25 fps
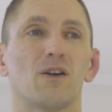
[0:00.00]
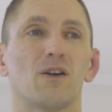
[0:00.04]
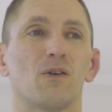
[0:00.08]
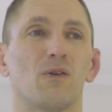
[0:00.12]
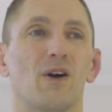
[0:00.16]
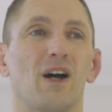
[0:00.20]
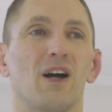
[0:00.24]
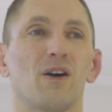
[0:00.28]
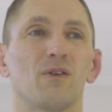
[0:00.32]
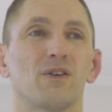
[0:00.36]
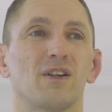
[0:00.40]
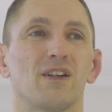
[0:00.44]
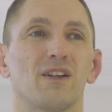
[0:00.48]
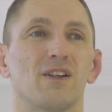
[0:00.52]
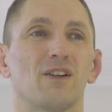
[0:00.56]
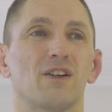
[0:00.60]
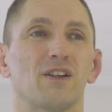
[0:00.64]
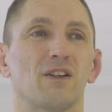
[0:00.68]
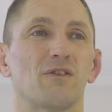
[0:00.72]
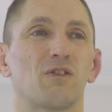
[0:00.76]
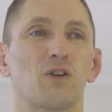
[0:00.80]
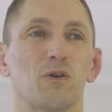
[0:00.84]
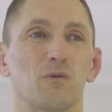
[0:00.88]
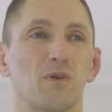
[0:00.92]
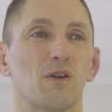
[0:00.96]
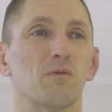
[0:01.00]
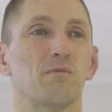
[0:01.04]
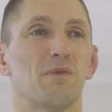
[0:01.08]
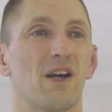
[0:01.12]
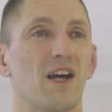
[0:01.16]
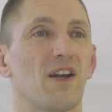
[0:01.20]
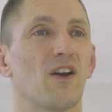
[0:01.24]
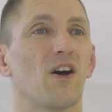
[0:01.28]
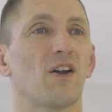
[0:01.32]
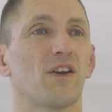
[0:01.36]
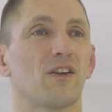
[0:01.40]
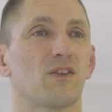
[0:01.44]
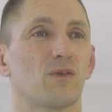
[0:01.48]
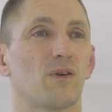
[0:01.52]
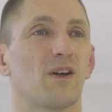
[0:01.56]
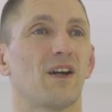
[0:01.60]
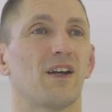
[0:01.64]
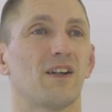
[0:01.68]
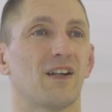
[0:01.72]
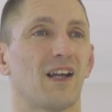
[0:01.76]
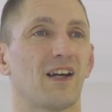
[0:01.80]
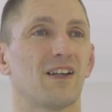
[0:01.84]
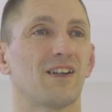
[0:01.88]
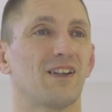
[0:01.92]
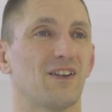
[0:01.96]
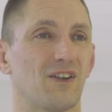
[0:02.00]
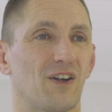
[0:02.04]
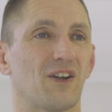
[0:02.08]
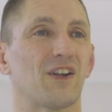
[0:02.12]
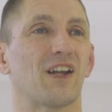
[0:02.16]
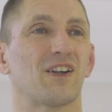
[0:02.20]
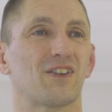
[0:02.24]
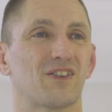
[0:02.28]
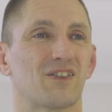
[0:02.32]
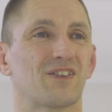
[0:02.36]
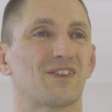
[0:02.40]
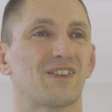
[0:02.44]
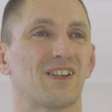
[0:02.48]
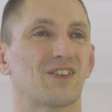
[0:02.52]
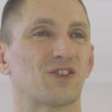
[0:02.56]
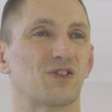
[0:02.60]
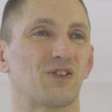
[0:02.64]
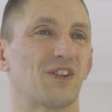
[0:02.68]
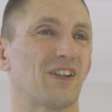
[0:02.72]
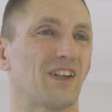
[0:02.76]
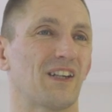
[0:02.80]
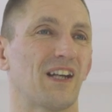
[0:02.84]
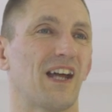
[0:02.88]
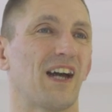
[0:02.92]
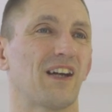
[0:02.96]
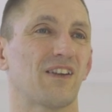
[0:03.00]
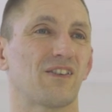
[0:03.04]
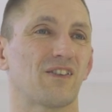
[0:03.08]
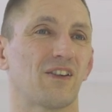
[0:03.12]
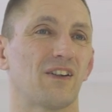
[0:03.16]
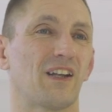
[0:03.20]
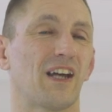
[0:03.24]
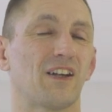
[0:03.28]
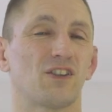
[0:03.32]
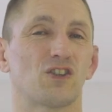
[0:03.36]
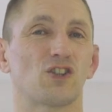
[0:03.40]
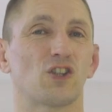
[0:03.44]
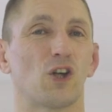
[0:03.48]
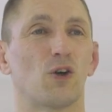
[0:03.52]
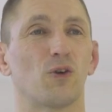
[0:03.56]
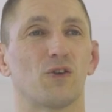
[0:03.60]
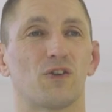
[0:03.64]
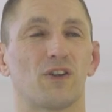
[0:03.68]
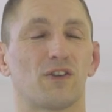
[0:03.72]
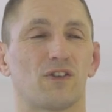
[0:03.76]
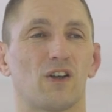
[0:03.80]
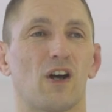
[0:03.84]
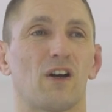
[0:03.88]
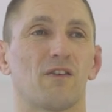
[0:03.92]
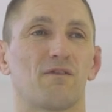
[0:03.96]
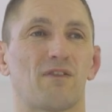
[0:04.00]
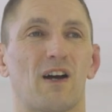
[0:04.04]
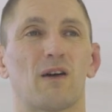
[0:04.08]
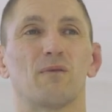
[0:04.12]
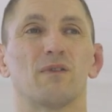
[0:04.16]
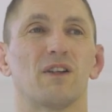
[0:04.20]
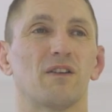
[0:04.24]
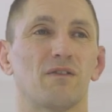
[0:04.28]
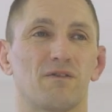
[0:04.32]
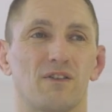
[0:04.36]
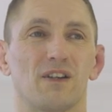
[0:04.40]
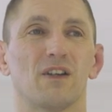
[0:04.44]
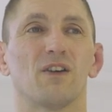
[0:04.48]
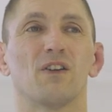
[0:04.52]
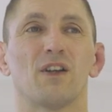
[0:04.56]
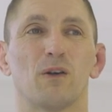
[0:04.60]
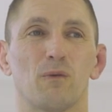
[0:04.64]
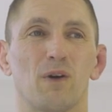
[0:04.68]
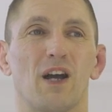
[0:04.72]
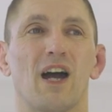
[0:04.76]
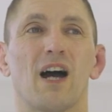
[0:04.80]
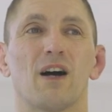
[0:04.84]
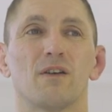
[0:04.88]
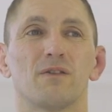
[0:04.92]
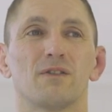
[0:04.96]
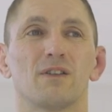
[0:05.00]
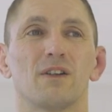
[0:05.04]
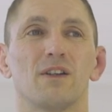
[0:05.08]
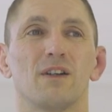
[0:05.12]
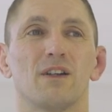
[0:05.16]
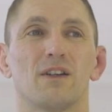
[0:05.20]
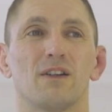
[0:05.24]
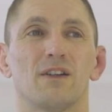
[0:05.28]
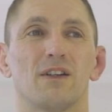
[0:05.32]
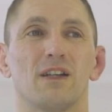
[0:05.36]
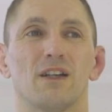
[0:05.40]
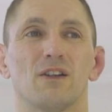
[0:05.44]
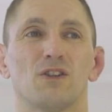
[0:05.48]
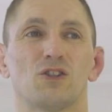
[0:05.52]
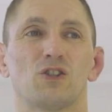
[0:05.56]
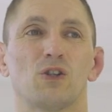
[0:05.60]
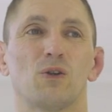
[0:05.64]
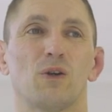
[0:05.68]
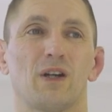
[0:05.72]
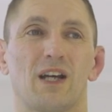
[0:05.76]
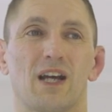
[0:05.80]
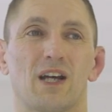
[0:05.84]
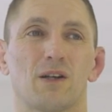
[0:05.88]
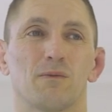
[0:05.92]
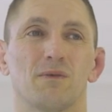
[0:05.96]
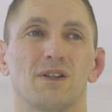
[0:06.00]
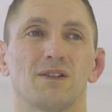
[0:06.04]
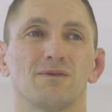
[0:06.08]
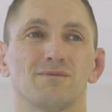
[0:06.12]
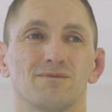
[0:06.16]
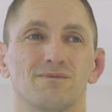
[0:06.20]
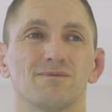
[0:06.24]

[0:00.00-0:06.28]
wow, you know, you've, you've made all this way, and that, you know, that's, that's really nice, and that shows the sort of family feel that we have at Neo Shoot Academy.